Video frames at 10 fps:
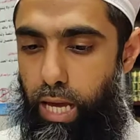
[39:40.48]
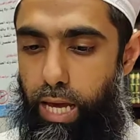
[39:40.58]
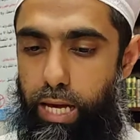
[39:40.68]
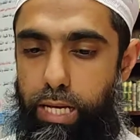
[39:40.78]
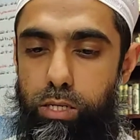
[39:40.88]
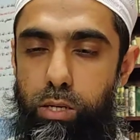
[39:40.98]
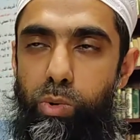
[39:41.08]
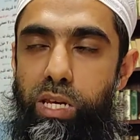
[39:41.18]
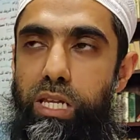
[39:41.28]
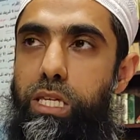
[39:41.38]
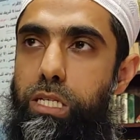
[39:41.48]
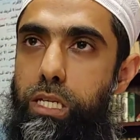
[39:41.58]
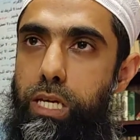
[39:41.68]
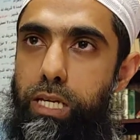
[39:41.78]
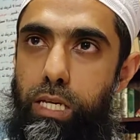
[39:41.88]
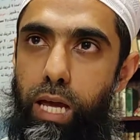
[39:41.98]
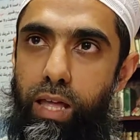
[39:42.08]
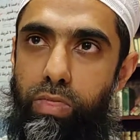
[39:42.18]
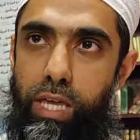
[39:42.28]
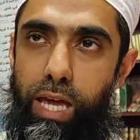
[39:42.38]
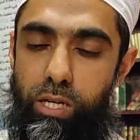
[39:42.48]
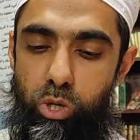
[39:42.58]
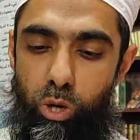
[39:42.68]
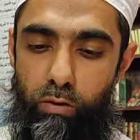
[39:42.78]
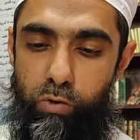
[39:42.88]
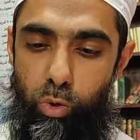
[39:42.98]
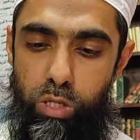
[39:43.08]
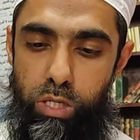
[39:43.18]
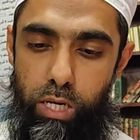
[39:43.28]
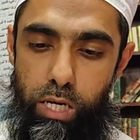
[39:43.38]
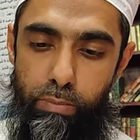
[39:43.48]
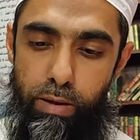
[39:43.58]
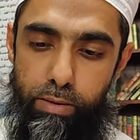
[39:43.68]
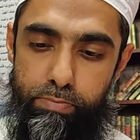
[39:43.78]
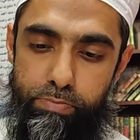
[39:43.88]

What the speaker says: And we did this in at the end of Surah An-Naba.